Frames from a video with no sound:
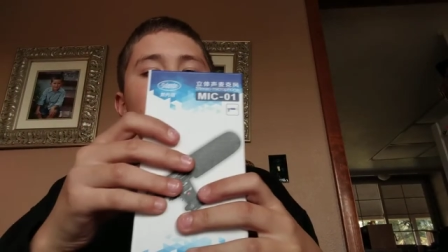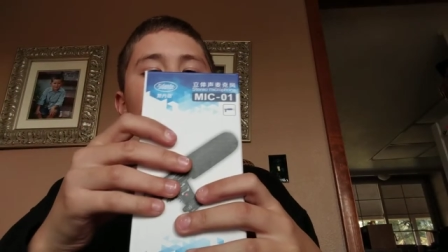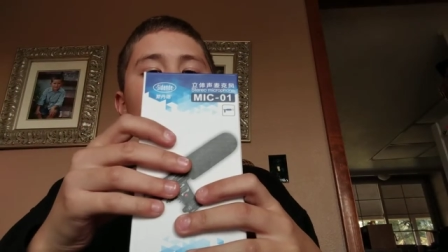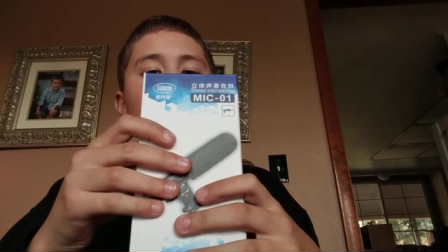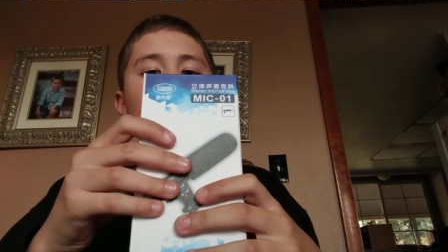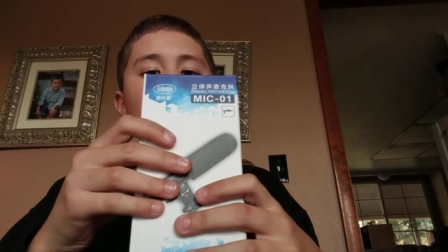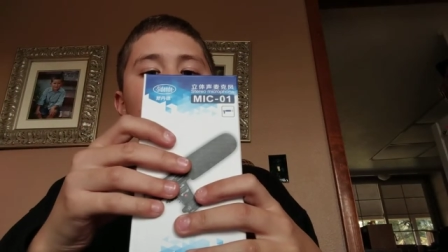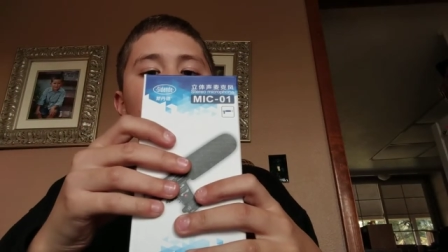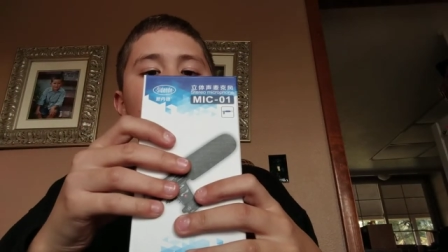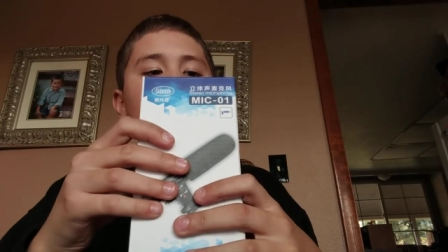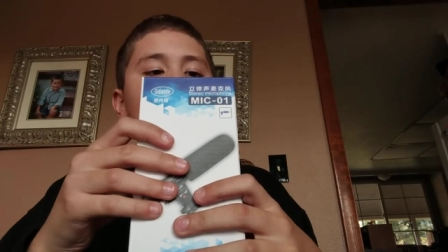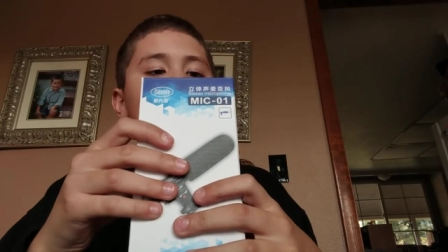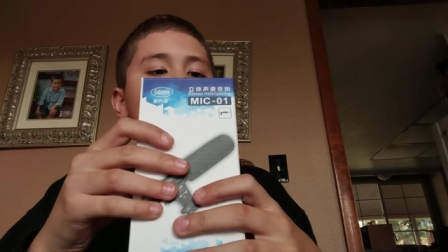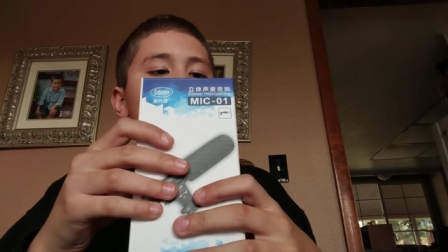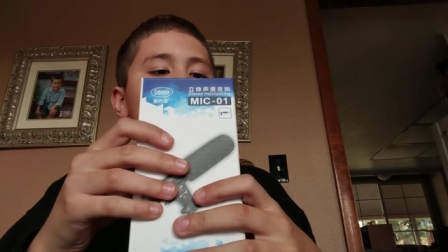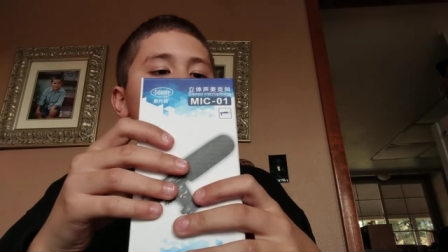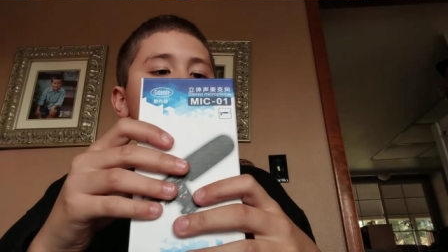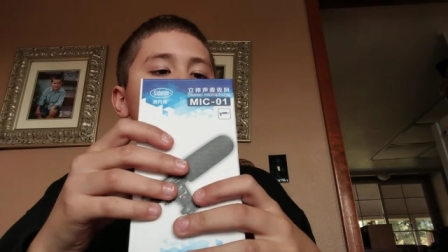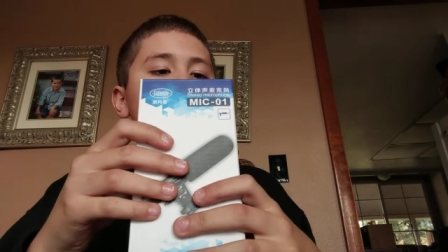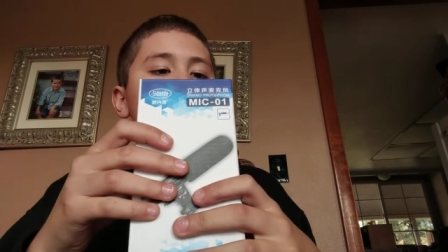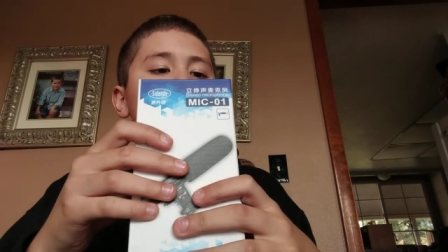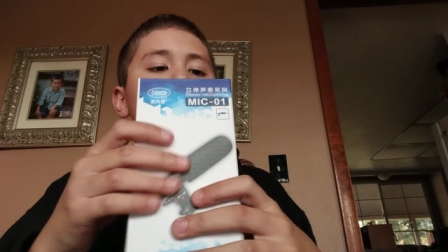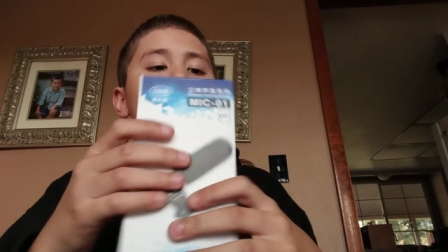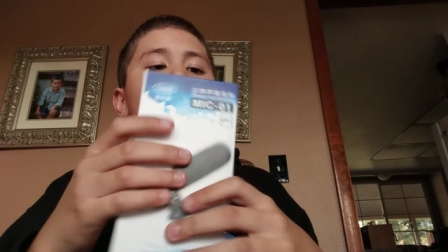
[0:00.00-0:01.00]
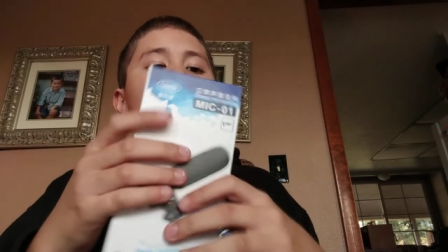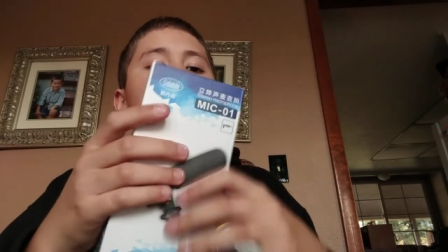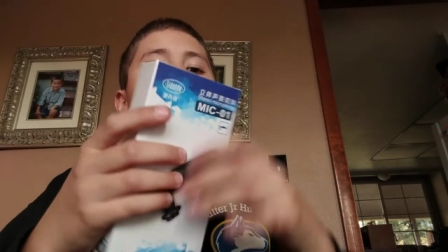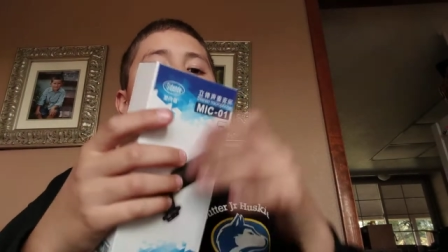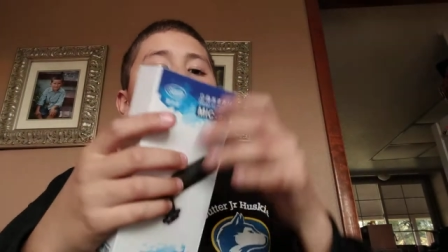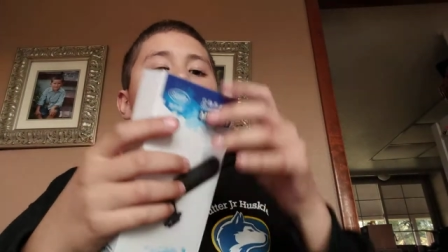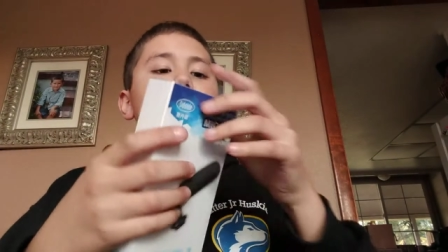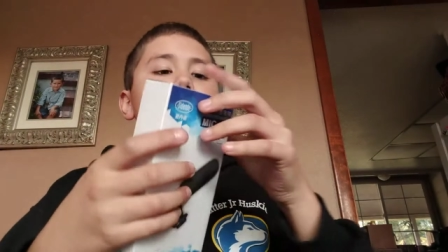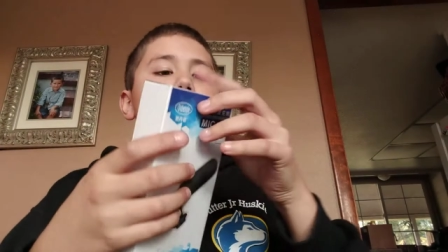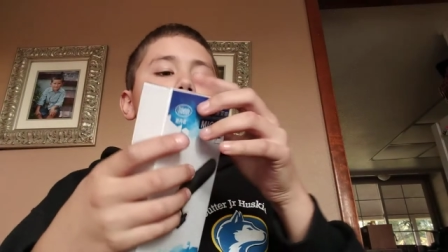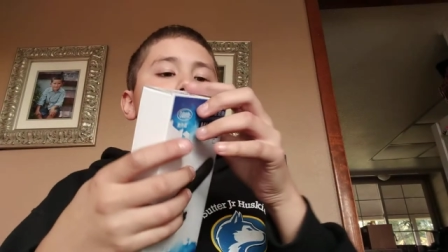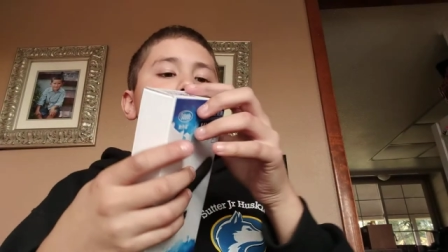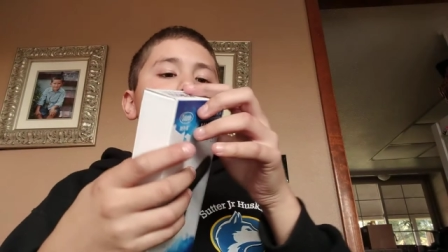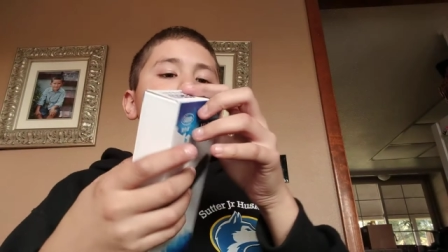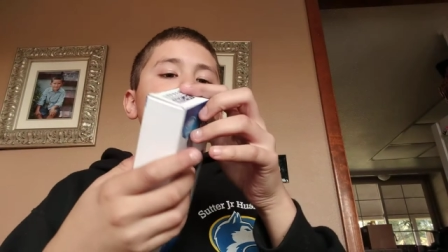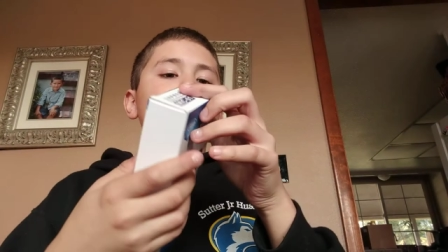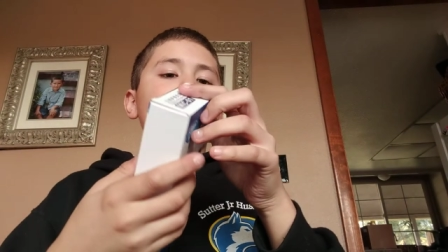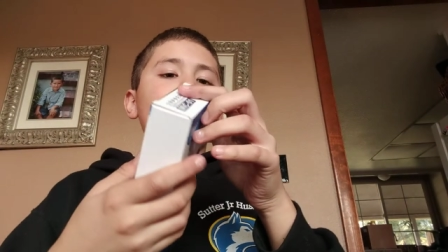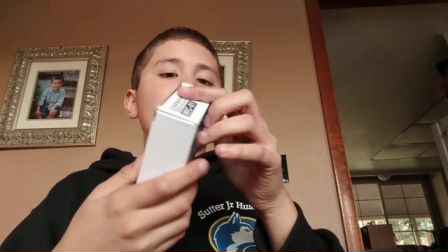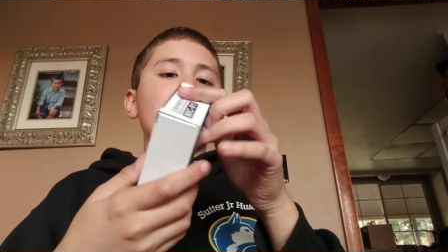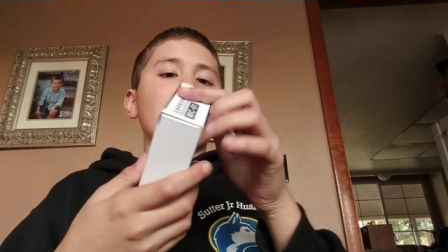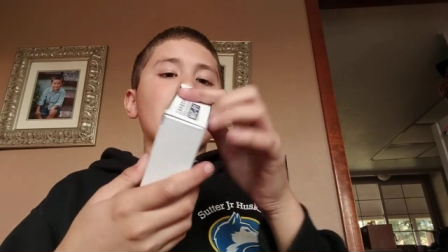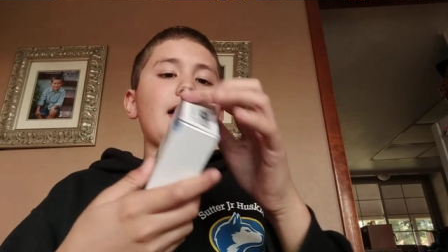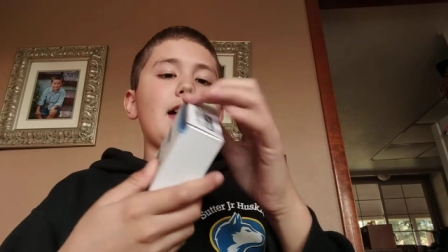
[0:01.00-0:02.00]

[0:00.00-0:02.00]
here, and uh, it doesn't look like it